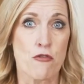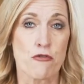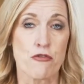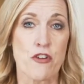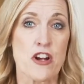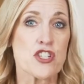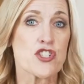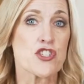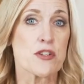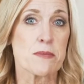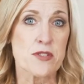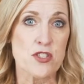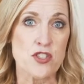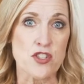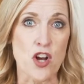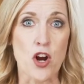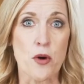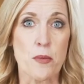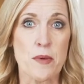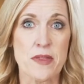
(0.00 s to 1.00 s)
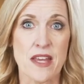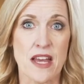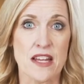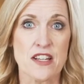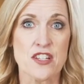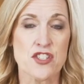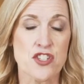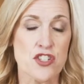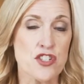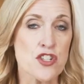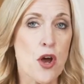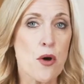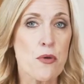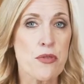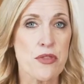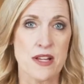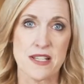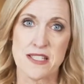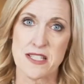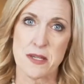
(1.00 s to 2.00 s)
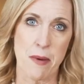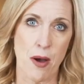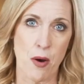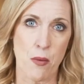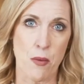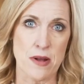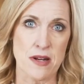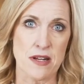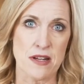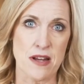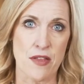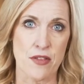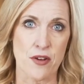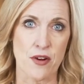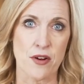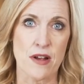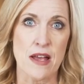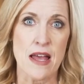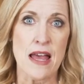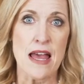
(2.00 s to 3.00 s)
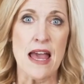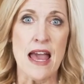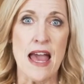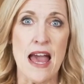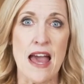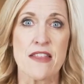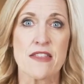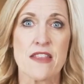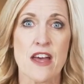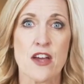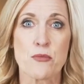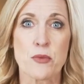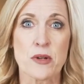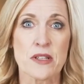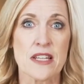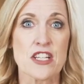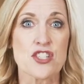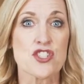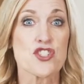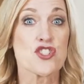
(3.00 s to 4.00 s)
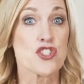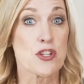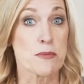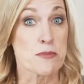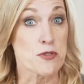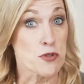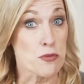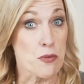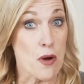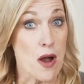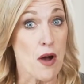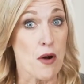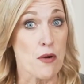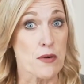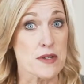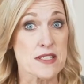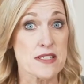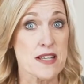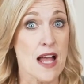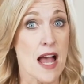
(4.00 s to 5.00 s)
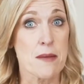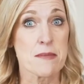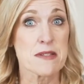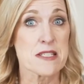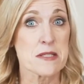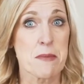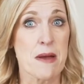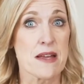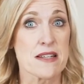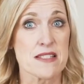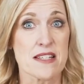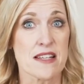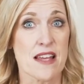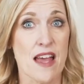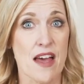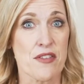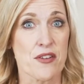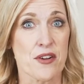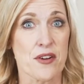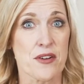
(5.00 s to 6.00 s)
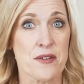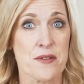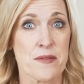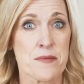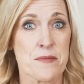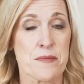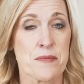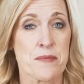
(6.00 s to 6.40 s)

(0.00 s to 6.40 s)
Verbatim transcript: Friendships start with getting to know things about one another, and then relationships grow as time is spent together.